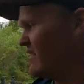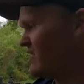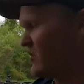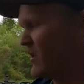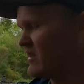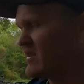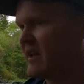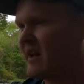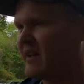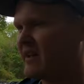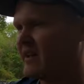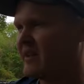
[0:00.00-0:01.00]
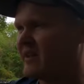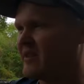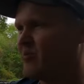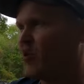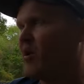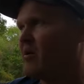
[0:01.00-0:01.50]
I swear it's like the
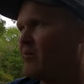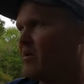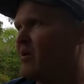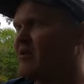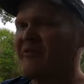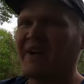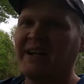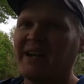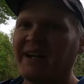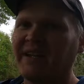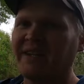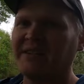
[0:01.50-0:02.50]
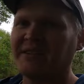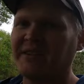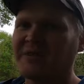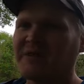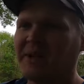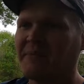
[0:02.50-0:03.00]
more I'm motivated I get to
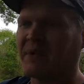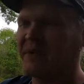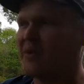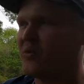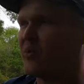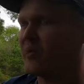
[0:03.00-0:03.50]
do something, the